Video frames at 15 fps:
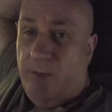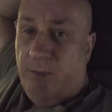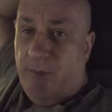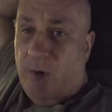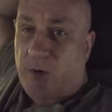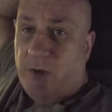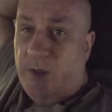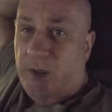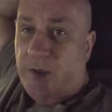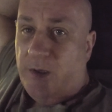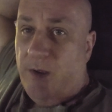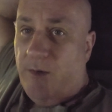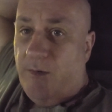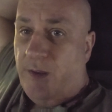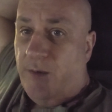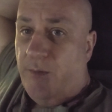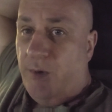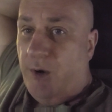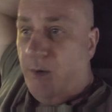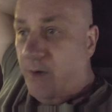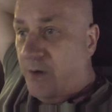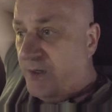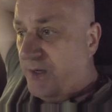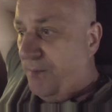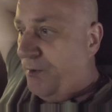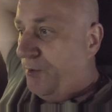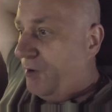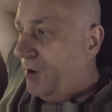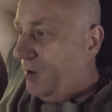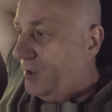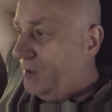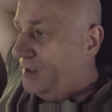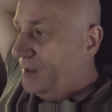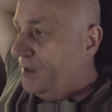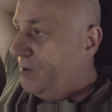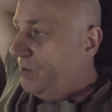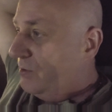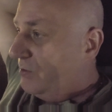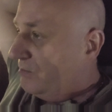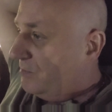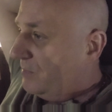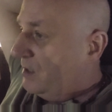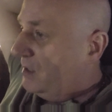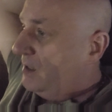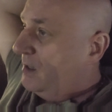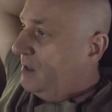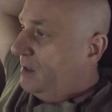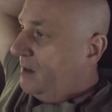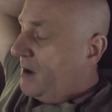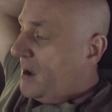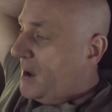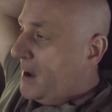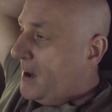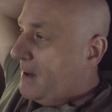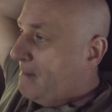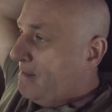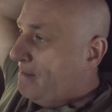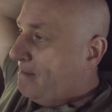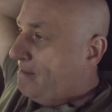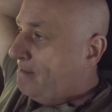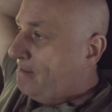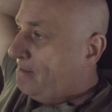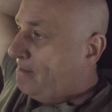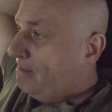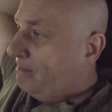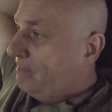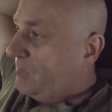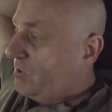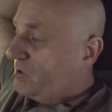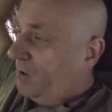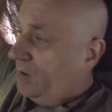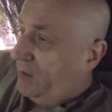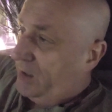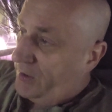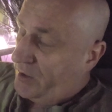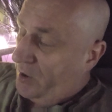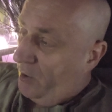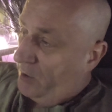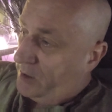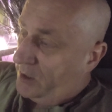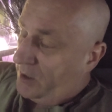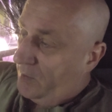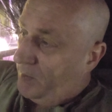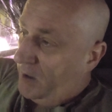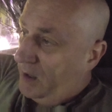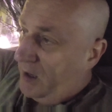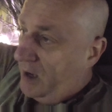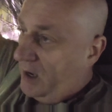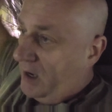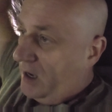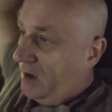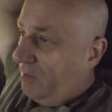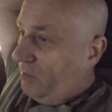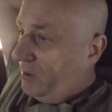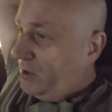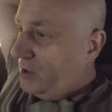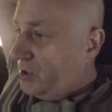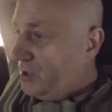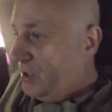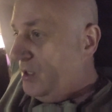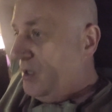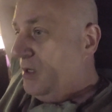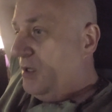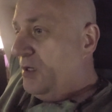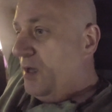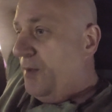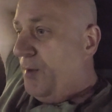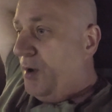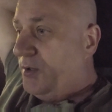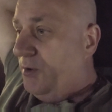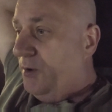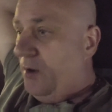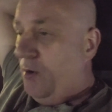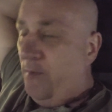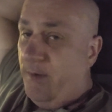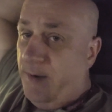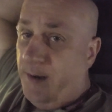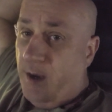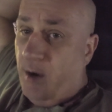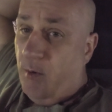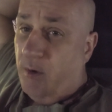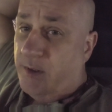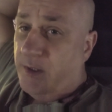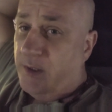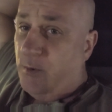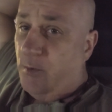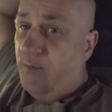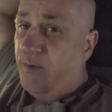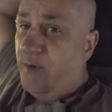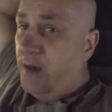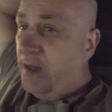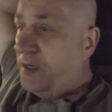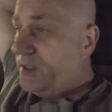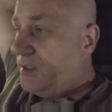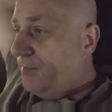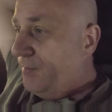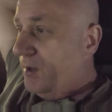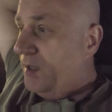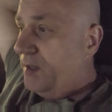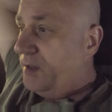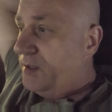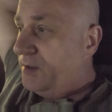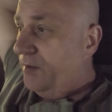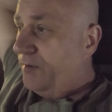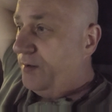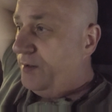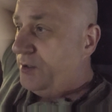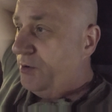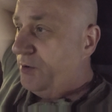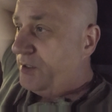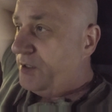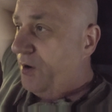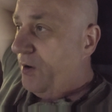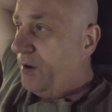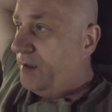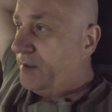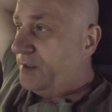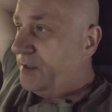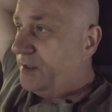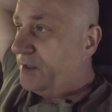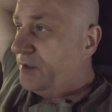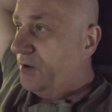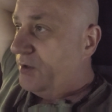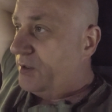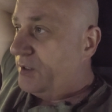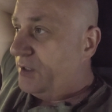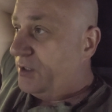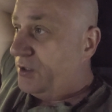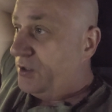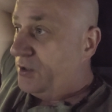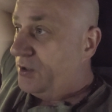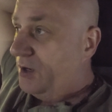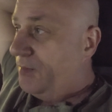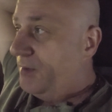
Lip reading: most of the stuff that we said we were going to do. There's only the tidying up in there, which I might do a little video once it's all finished, but there's nothing too exciting to discuss. It's just going to